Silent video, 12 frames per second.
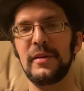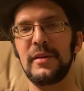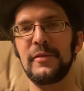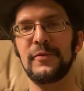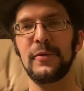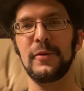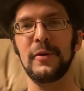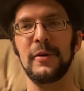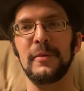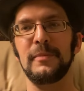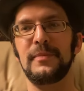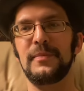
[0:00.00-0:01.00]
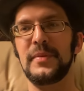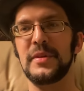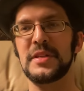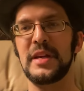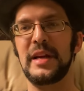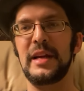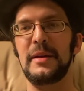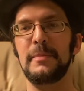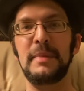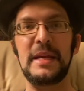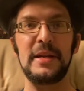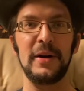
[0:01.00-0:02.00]
for, say,
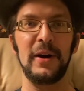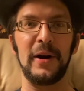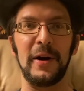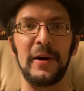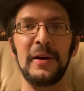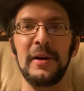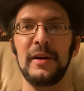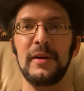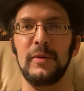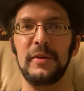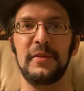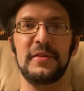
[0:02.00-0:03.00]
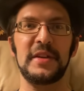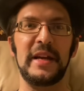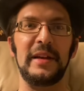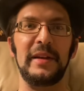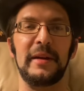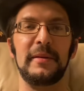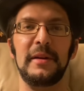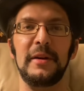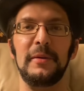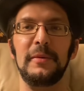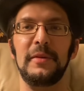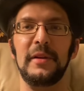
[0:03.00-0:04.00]
PR with, say, like,
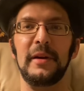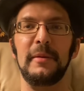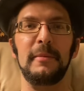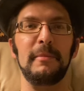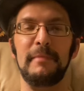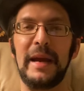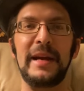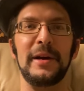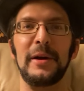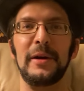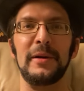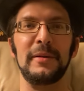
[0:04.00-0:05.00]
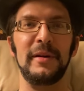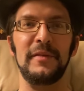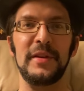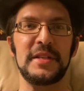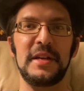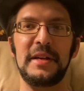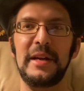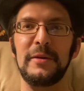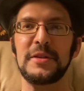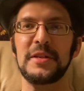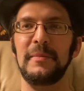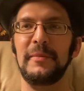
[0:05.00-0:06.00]
the mayor of the city or
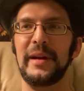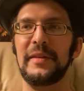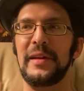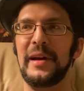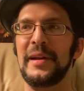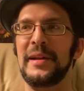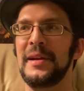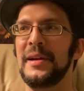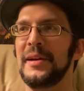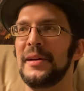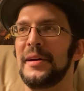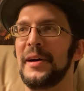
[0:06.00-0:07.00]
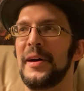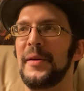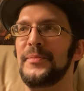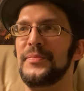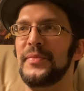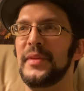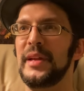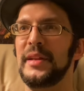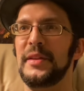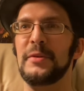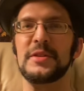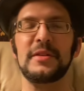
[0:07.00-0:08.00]
something like that,
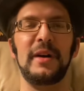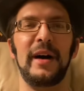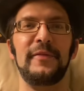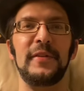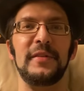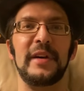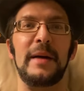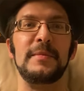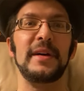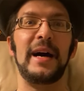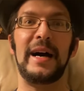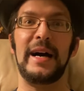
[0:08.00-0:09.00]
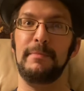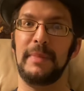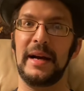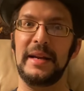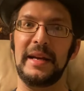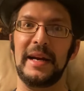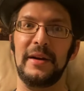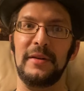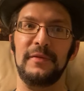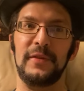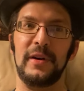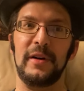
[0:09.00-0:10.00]
there's oftentimes a high body count
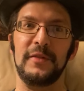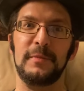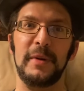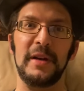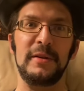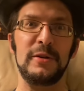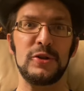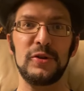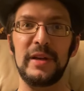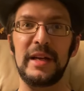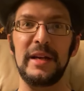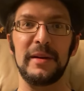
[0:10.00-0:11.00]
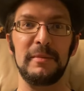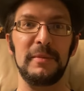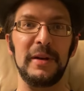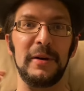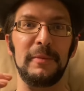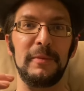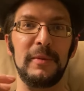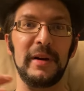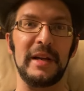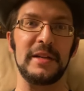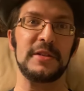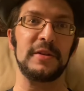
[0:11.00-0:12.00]
involved, but usually,
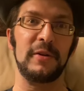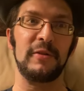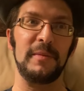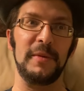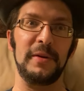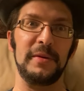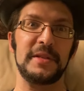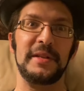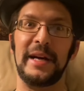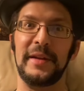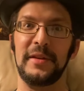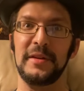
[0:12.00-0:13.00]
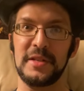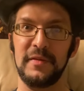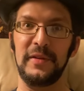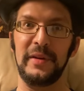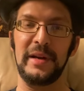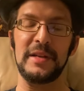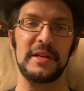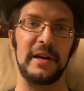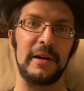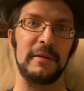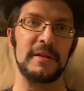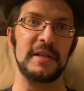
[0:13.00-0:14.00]
against the criminals, not the civilians that
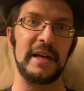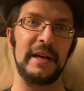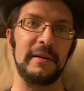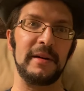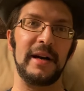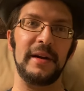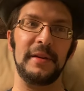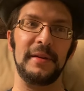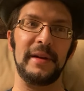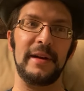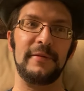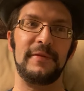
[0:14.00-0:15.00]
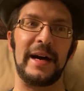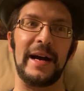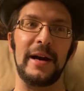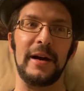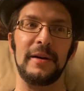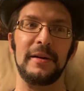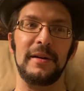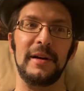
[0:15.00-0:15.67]
are, say, caught in the line of fire.